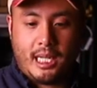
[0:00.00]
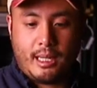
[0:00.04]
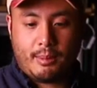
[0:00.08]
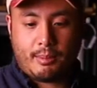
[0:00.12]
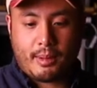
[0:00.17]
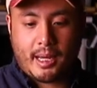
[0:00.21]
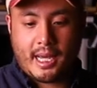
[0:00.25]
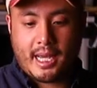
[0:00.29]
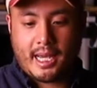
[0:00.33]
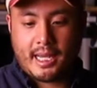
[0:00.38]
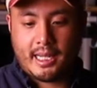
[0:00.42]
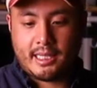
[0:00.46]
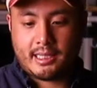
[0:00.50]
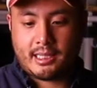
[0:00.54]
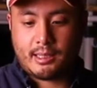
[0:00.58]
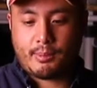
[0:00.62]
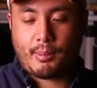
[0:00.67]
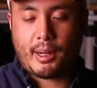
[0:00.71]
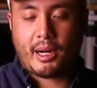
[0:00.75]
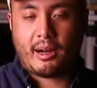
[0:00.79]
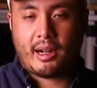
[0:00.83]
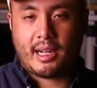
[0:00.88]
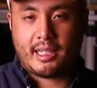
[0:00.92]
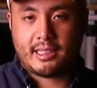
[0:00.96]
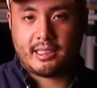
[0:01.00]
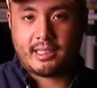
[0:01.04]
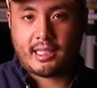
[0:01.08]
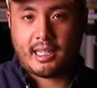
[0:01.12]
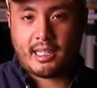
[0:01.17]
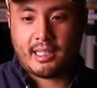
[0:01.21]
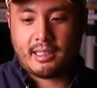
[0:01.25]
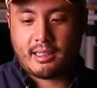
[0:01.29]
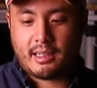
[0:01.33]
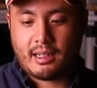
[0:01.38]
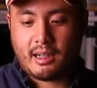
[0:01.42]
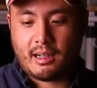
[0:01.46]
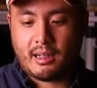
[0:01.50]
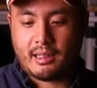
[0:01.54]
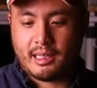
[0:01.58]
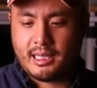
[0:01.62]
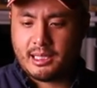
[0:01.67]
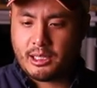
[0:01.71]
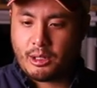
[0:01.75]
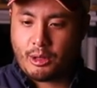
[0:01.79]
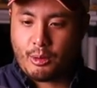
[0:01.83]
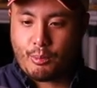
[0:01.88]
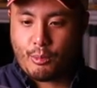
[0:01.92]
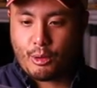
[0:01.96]
keep a spare headset.
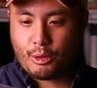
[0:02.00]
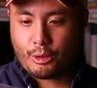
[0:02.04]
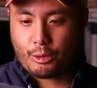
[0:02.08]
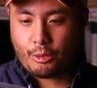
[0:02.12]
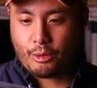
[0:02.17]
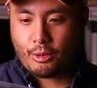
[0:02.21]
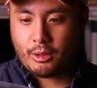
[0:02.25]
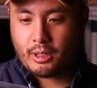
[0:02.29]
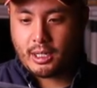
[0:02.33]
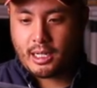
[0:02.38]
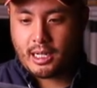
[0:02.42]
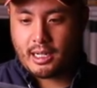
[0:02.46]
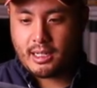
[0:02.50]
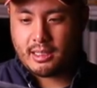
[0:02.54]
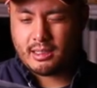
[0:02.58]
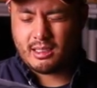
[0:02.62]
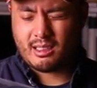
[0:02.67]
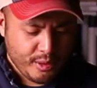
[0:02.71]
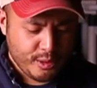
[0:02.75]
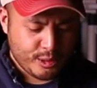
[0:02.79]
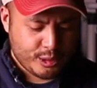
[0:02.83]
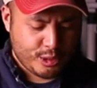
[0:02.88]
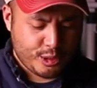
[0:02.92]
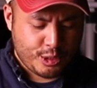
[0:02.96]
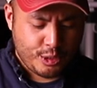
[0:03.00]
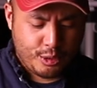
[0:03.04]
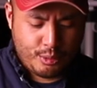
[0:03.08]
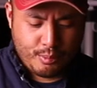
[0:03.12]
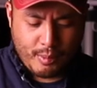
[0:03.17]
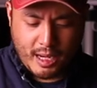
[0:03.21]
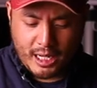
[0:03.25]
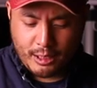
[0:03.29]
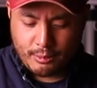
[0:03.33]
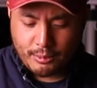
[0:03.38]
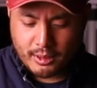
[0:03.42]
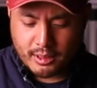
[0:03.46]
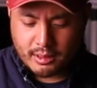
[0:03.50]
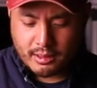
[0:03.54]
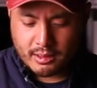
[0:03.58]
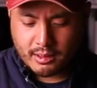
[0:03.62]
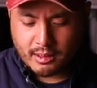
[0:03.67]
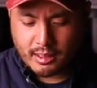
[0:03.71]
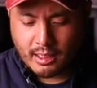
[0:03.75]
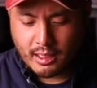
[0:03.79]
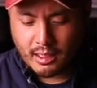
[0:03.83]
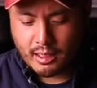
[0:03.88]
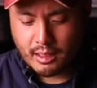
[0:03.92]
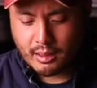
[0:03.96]
These are the Motorola kinds. And there's two main
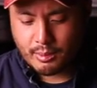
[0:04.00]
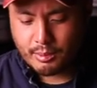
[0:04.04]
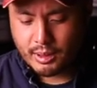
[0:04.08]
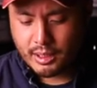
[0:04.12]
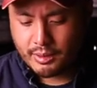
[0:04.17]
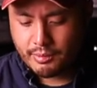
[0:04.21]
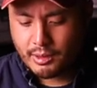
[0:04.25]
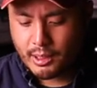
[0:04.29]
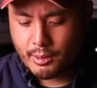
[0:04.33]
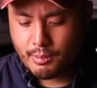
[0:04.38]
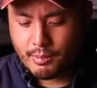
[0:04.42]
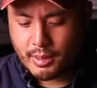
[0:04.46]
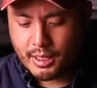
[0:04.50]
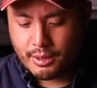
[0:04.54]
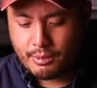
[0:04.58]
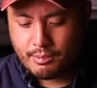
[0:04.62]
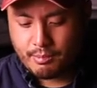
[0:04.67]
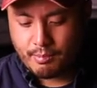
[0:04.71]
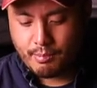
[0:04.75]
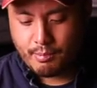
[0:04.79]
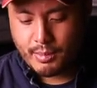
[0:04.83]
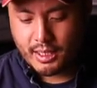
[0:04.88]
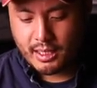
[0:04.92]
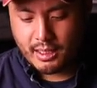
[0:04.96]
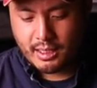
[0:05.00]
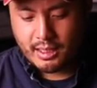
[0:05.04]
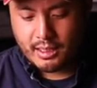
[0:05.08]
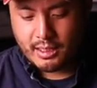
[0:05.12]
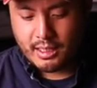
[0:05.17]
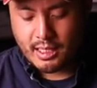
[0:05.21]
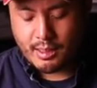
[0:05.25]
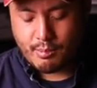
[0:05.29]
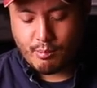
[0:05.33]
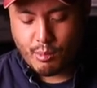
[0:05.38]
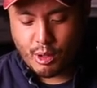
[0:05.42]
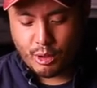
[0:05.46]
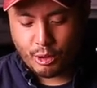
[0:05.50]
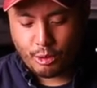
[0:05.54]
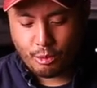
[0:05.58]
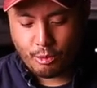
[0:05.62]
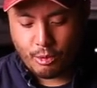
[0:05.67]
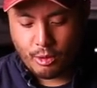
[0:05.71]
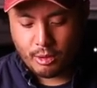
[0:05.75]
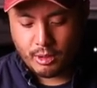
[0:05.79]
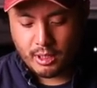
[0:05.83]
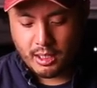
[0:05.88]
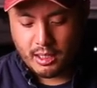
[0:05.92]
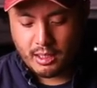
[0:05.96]
ones. I believe they're Midland and
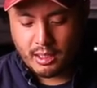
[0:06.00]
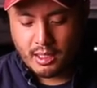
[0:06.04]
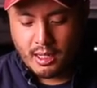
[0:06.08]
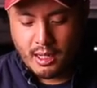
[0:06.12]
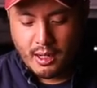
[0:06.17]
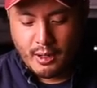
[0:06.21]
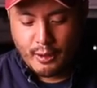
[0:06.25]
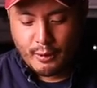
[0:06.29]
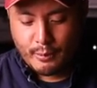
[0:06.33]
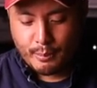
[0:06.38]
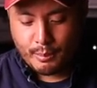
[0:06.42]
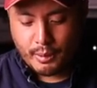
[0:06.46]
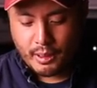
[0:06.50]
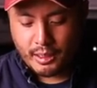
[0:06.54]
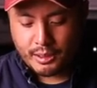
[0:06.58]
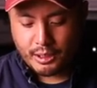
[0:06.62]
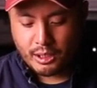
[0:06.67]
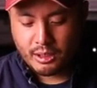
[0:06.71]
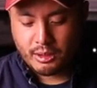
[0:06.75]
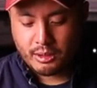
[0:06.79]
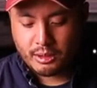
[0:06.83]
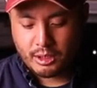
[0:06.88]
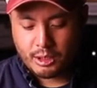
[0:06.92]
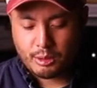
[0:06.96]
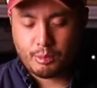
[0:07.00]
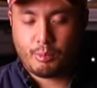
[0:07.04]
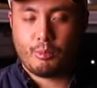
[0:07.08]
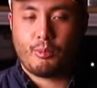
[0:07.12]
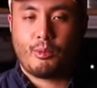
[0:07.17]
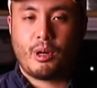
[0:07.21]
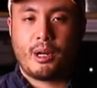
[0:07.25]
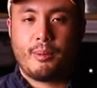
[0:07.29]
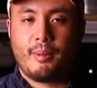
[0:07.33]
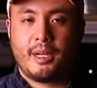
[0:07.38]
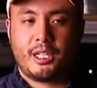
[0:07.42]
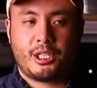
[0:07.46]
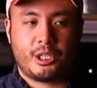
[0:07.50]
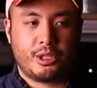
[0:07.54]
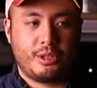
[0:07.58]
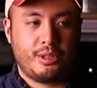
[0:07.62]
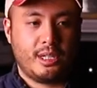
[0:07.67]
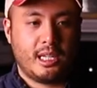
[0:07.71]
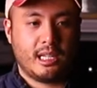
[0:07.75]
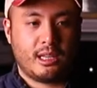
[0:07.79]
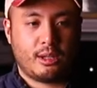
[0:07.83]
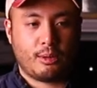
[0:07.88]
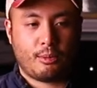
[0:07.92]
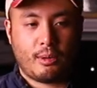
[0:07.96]
Motorola, but you'll just want to make sure
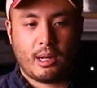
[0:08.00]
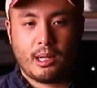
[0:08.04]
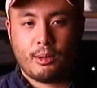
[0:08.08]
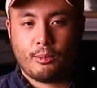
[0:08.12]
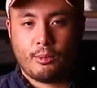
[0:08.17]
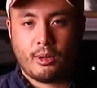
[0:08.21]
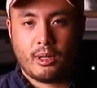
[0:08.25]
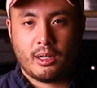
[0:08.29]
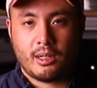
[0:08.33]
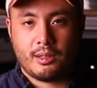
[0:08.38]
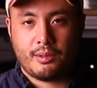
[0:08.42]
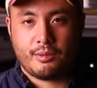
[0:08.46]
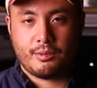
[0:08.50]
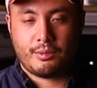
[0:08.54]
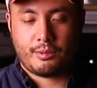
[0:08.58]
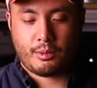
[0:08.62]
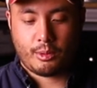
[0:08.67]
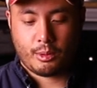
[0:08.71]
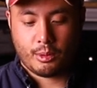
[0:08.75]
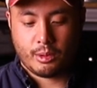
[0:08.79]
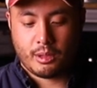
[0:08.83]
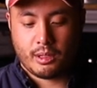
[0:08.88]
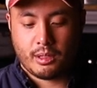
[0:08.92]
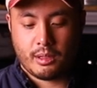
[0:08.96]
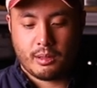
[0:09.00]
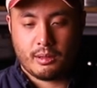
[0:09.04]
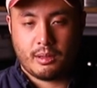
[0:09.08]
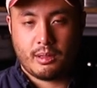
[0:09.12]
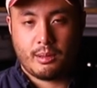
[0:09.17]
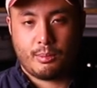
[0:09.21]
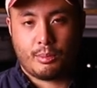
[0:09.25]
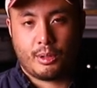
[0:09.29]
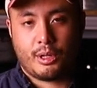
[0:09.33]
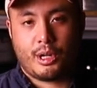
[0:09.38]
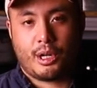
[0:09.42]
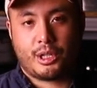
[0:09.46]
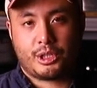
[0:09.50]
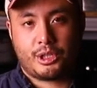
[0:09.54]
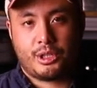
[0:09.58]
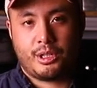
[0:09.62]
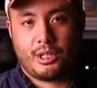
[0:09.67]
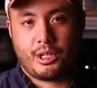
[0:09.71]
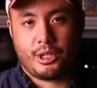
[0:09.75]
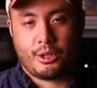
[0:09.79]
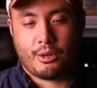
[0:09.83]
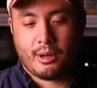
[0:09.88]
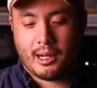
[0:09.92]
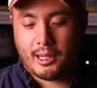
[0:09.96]
you get the right one for the production
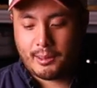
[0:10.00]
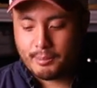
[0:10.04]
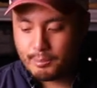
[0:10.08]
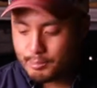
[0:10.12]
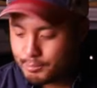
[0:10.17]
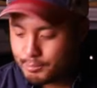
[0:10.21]
that you're on.